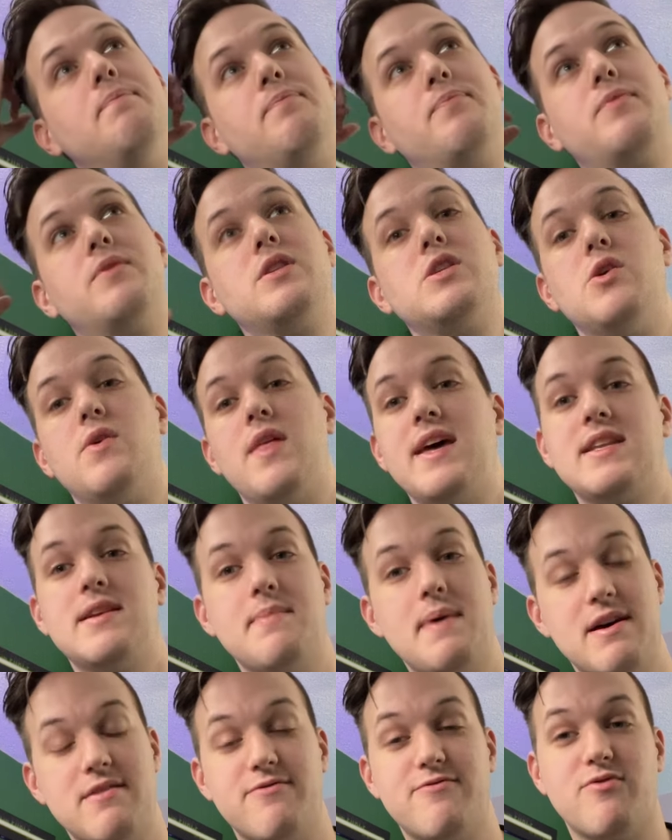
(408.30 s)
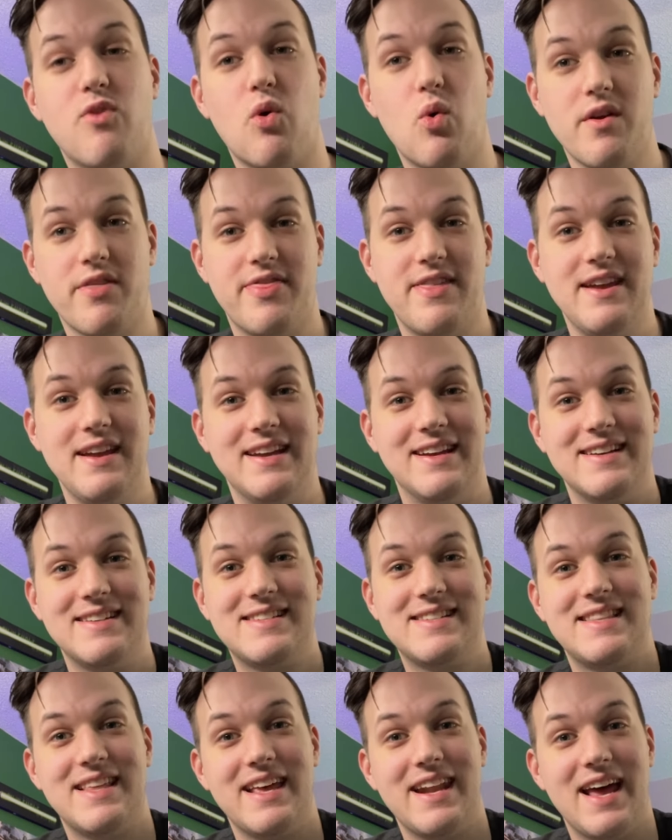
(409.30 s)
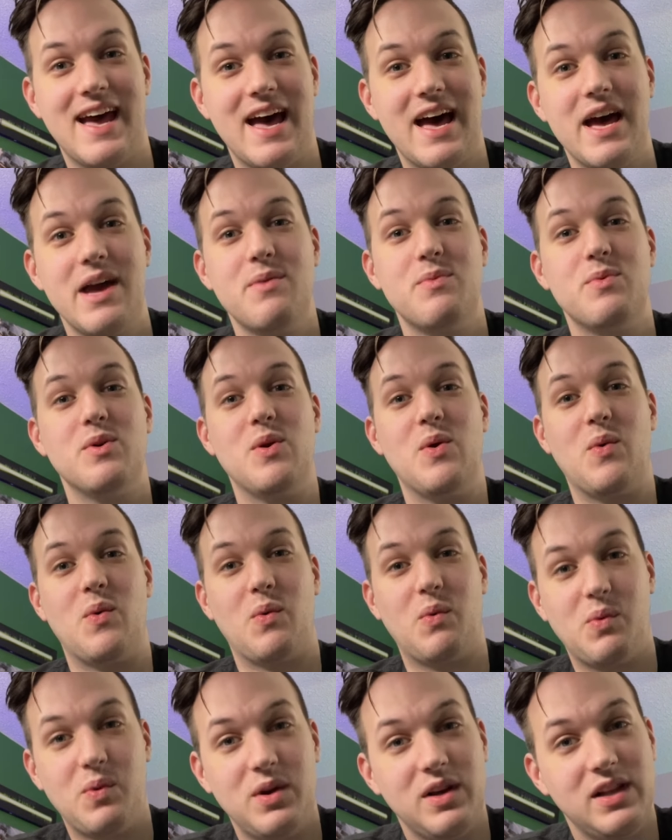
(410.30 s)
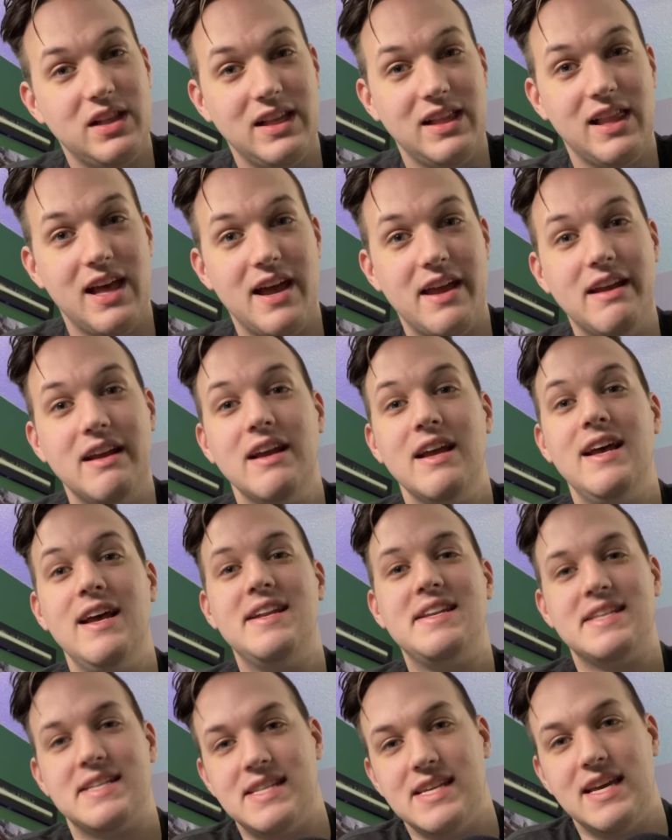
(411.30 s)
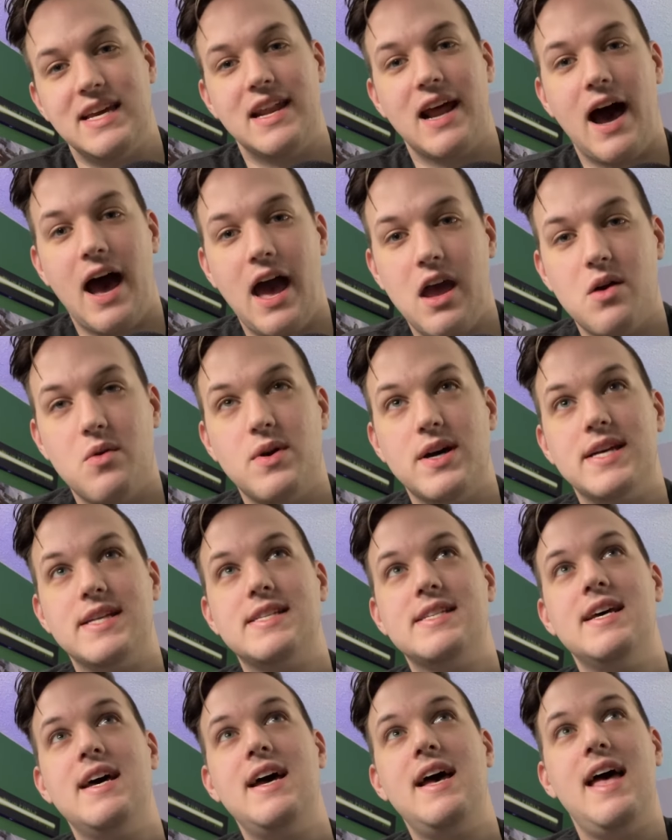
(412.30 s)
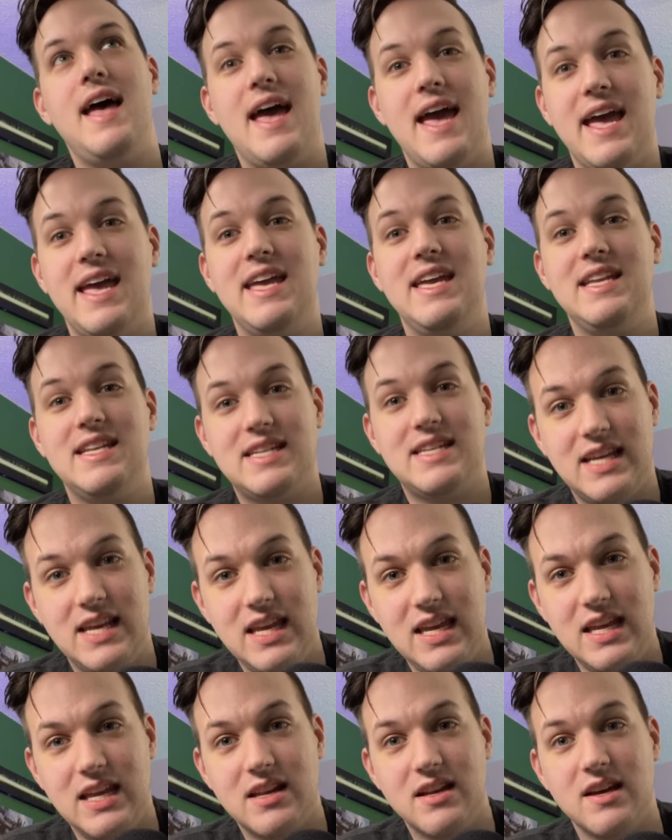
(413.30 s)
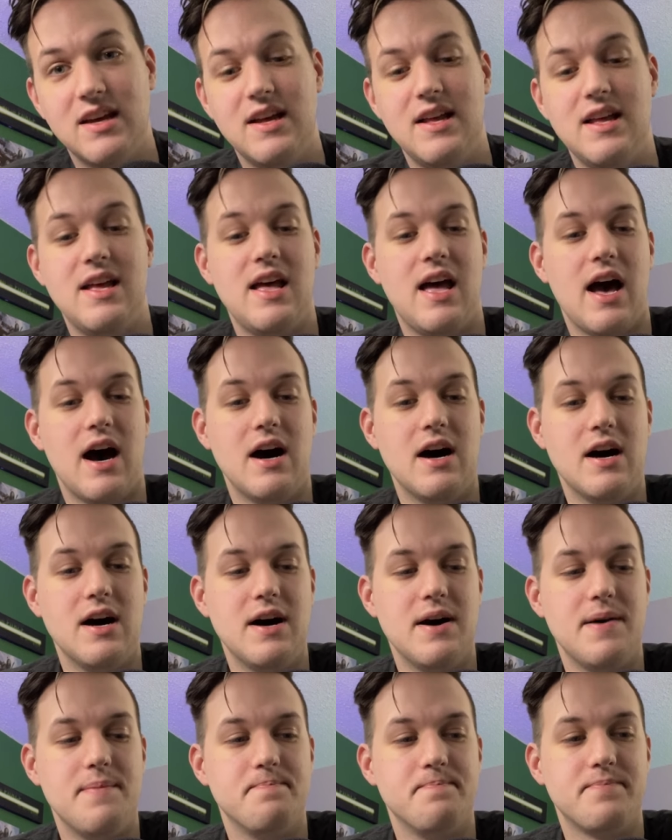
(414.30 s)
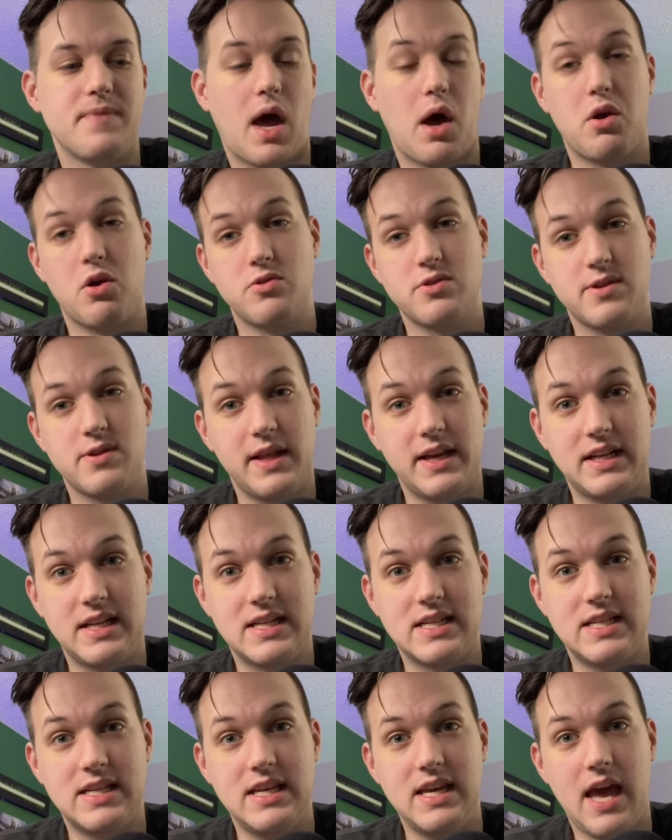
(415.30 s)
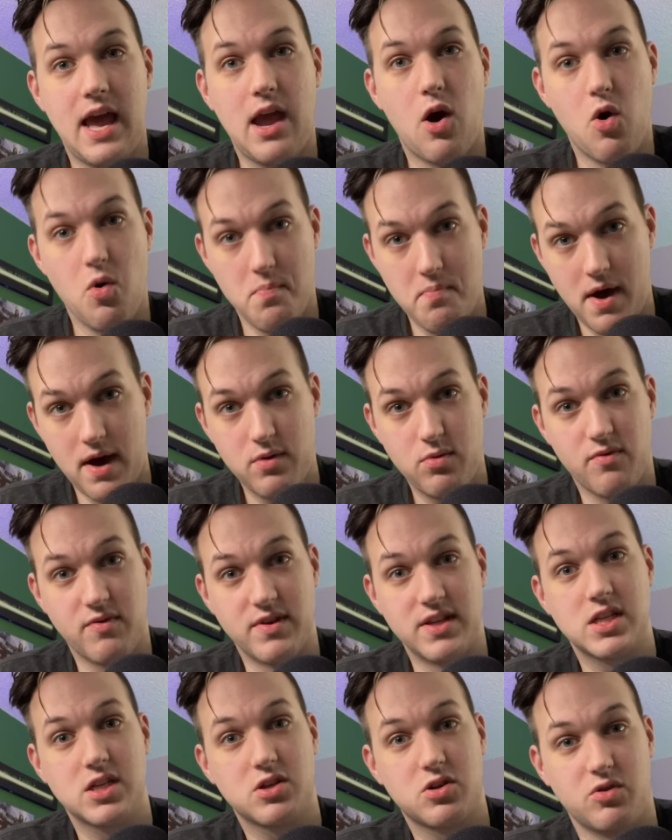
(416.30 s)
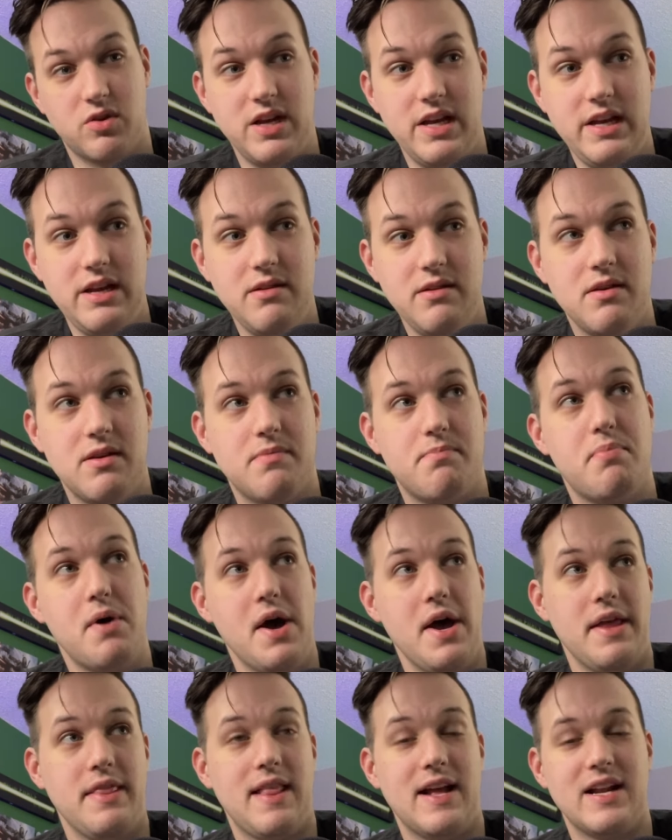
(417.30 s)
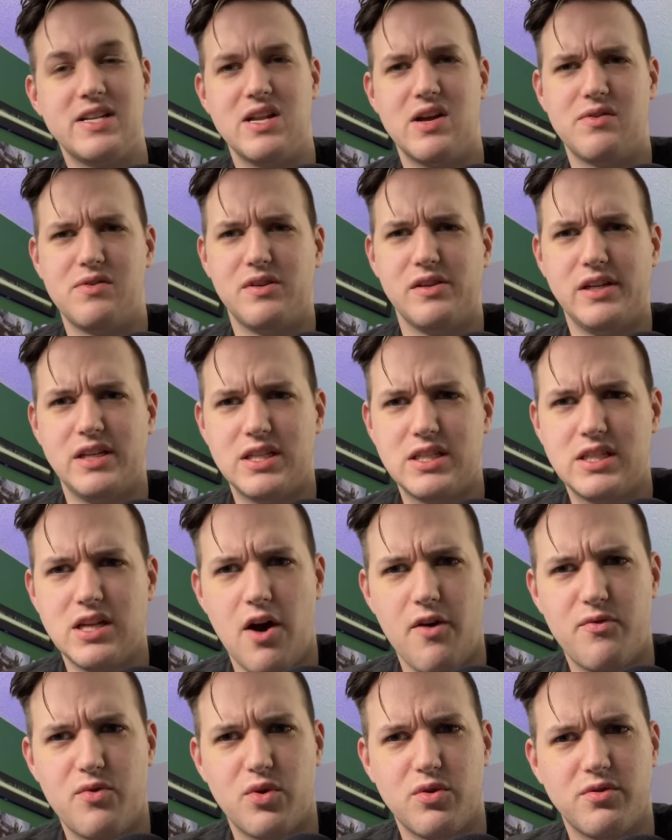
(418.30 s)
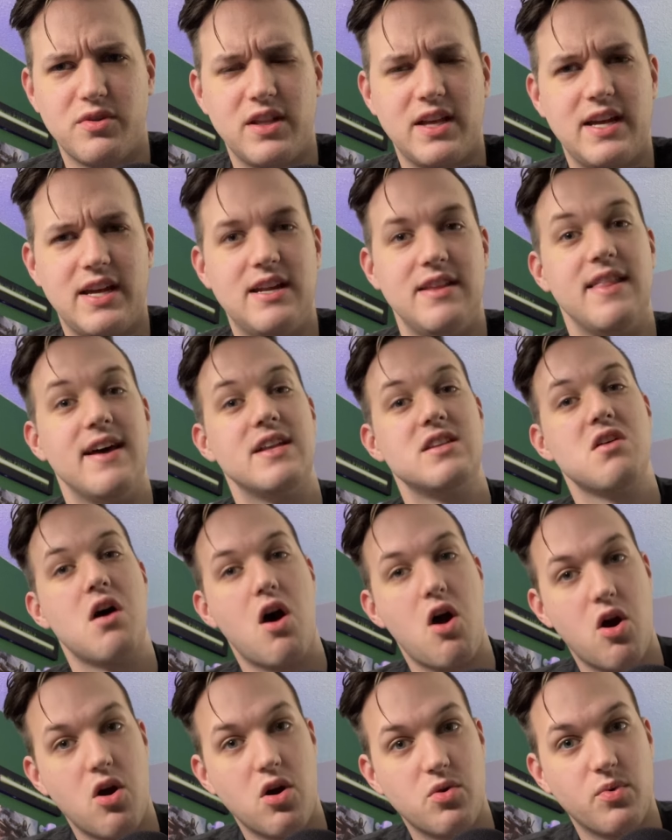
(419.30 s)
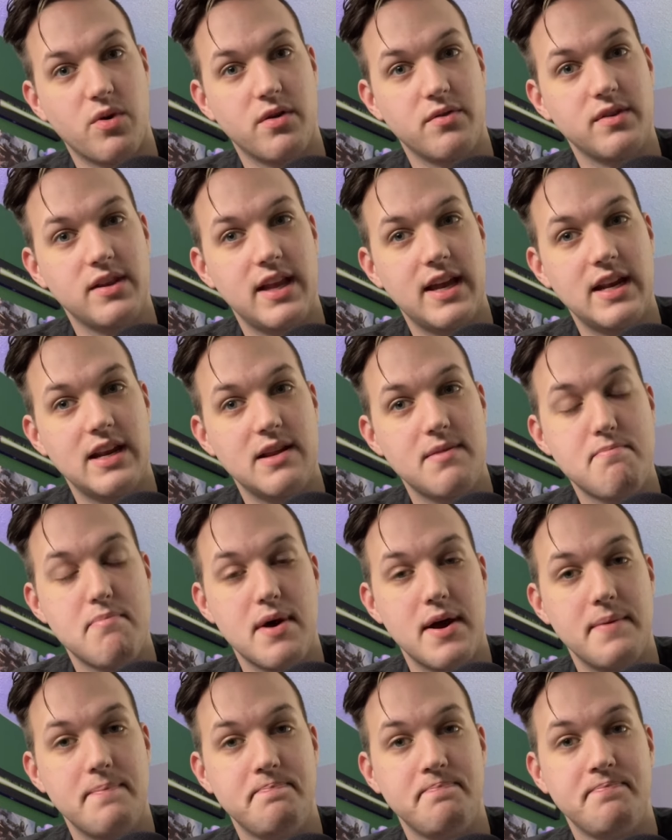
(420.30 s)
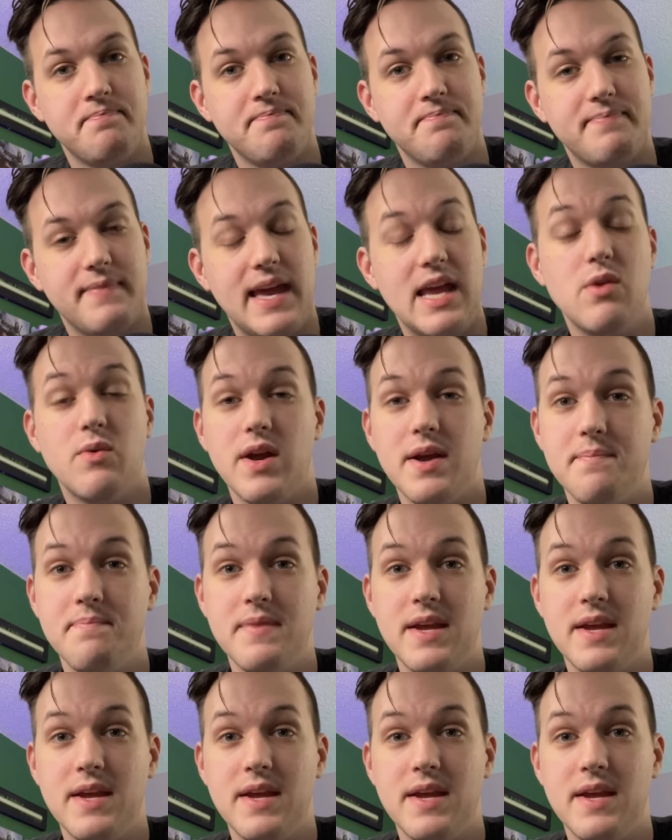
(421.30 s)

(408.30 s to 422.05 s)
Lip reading: So that's about 4 things that I would really like to see in iOS 18. I'd also like to see a HomePod with a screen, but that's not really software related, that's hardware related. But anyway,